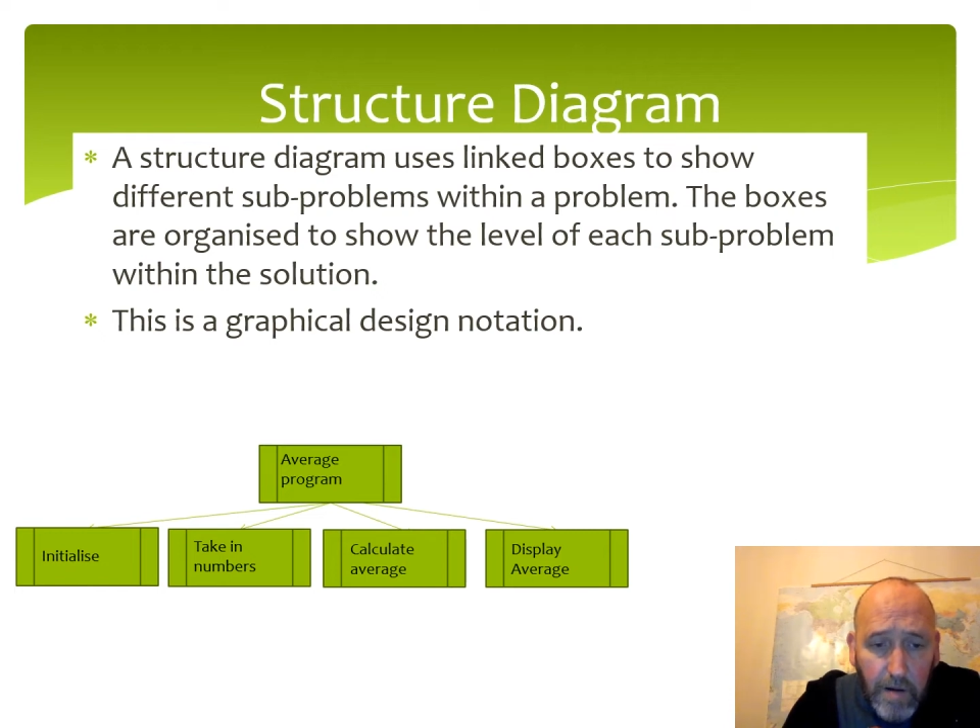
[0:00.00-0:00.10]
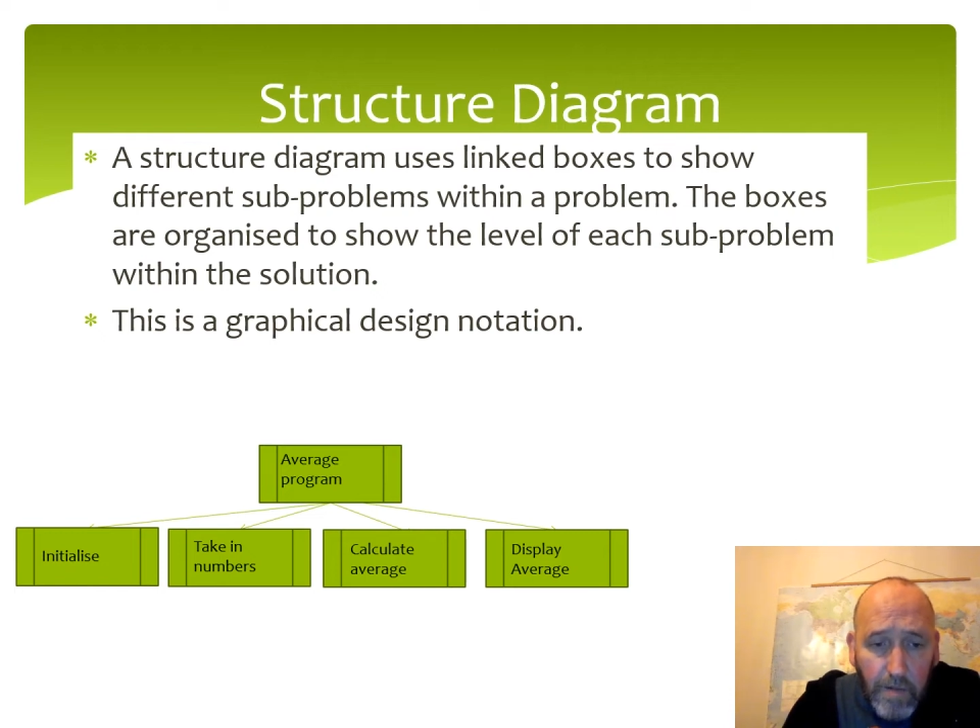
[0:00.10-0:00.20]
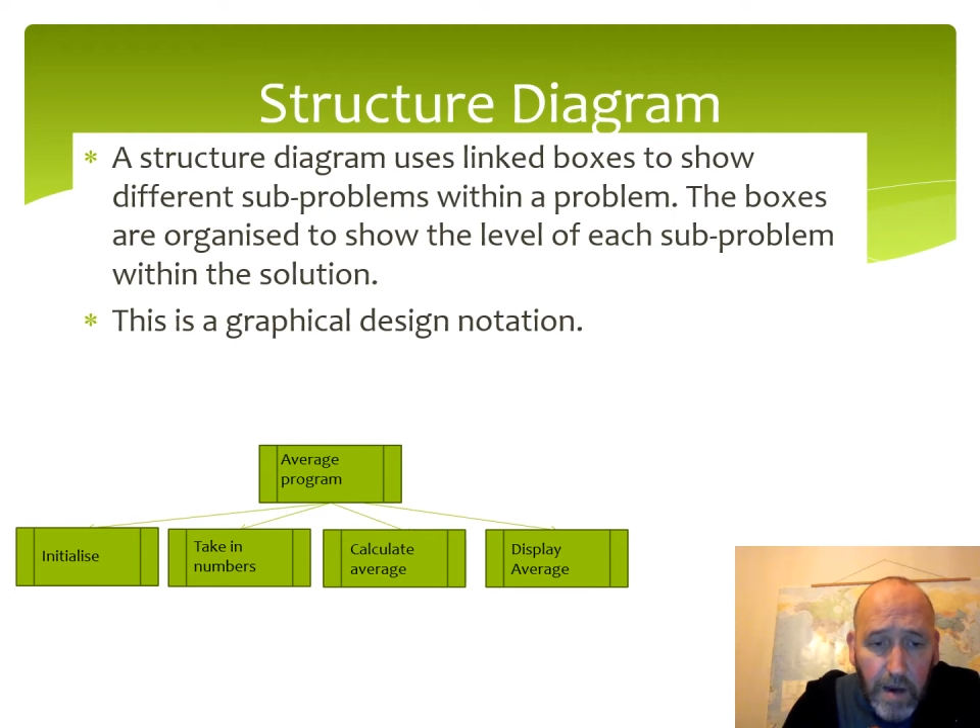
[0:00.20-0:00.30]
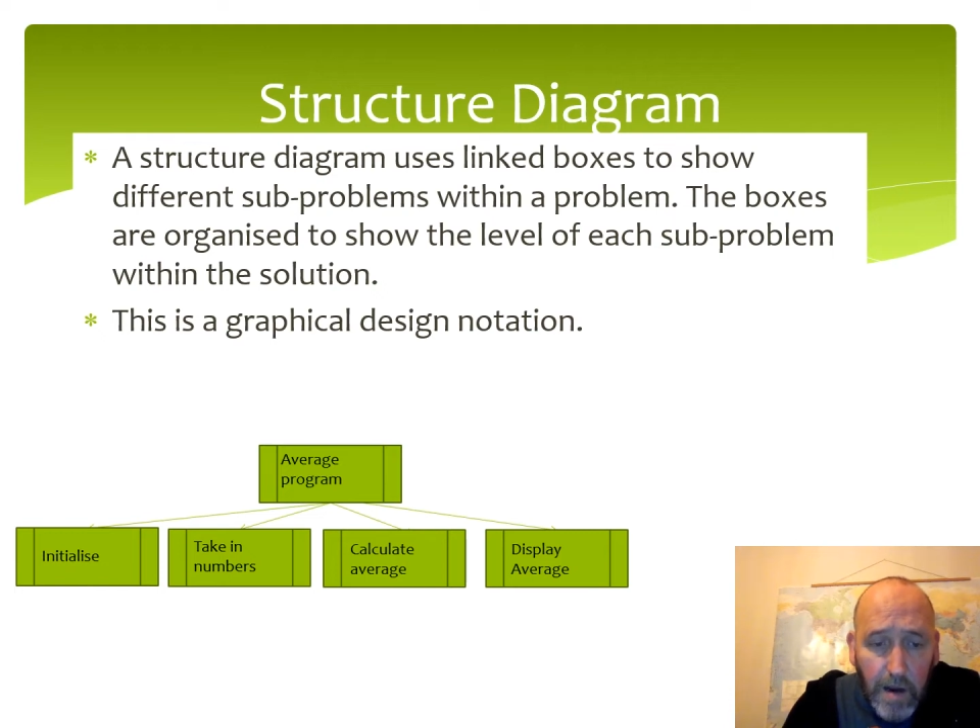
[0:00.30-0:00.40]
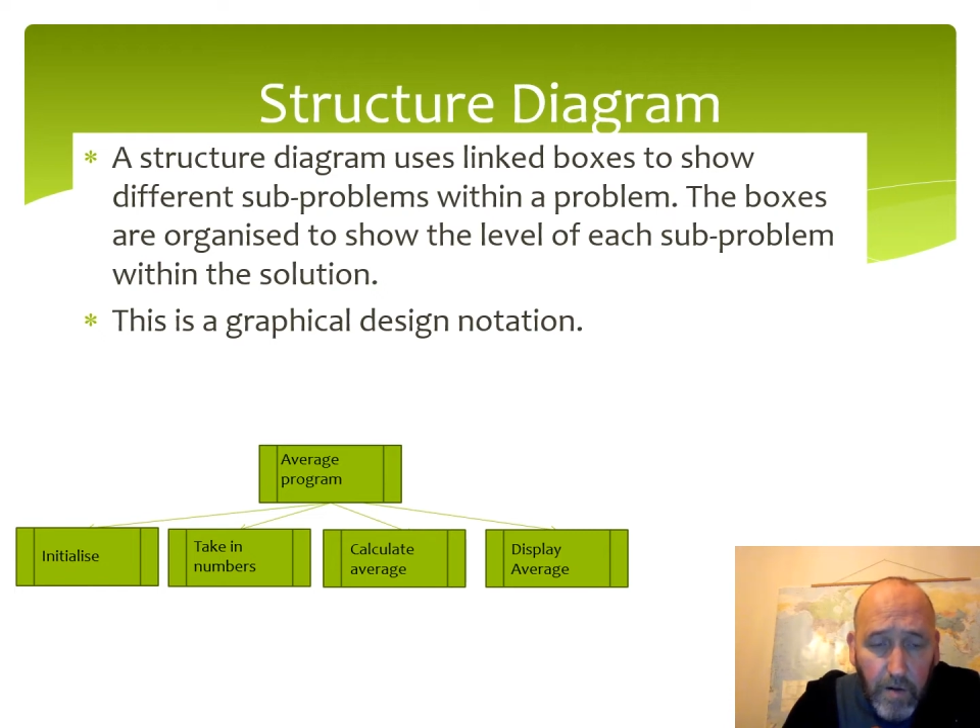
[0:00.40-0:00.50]

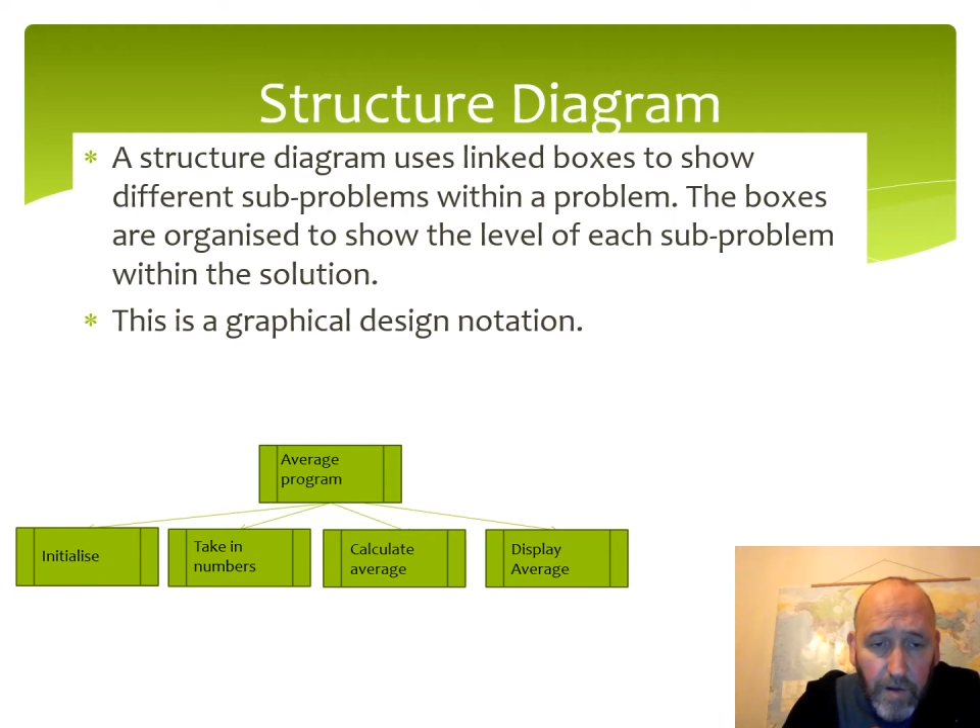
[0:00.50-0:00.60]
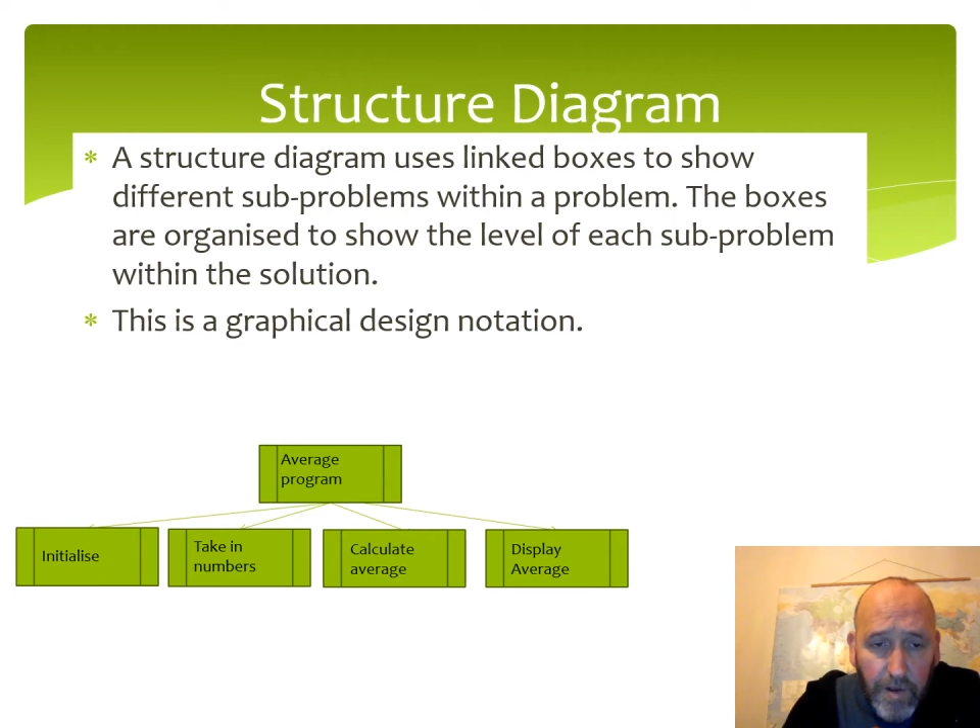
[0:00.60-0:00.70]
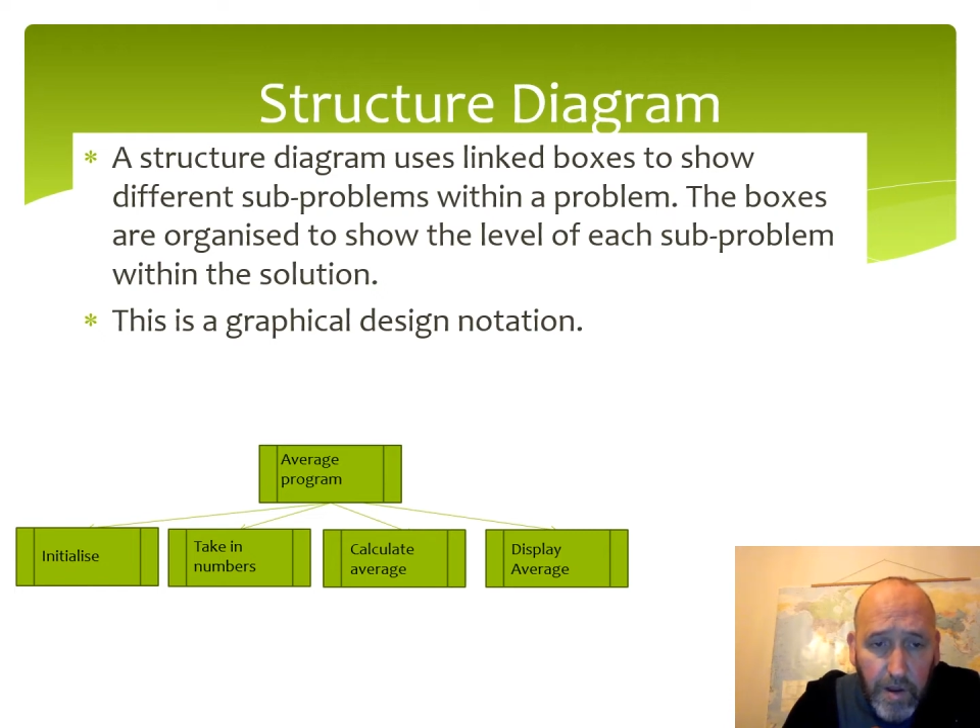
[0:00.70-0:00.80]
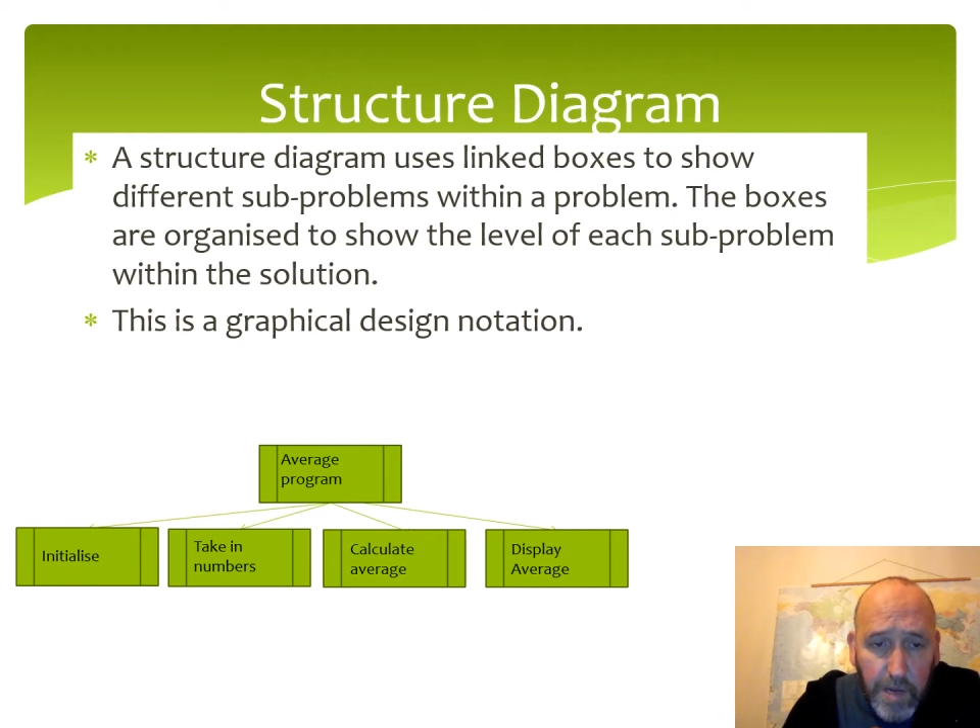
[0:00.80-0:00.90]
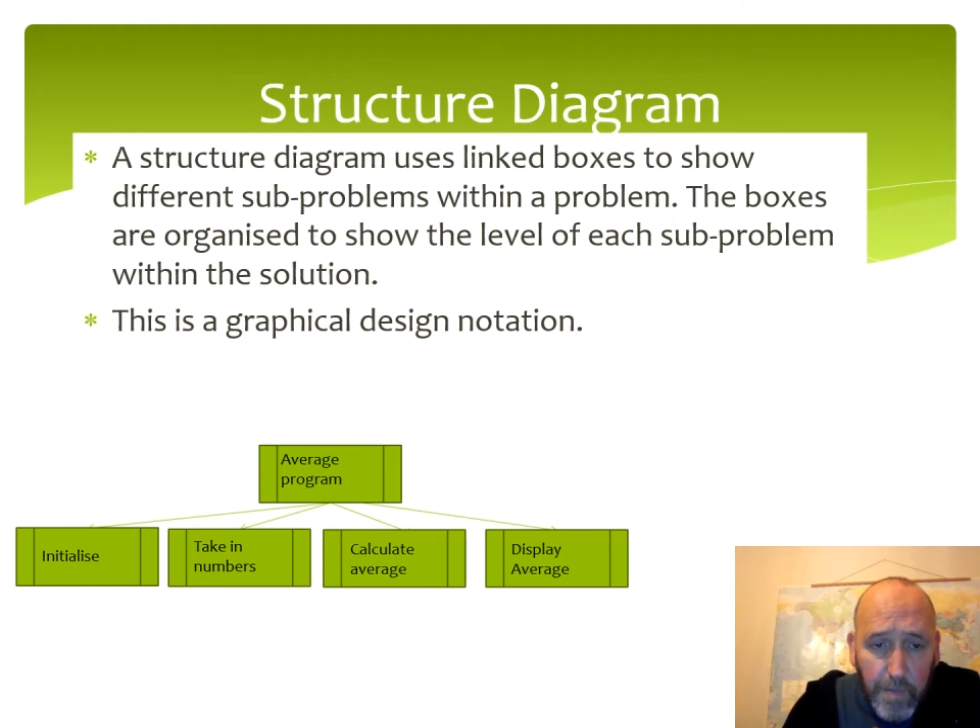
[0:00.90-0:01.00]
we go through this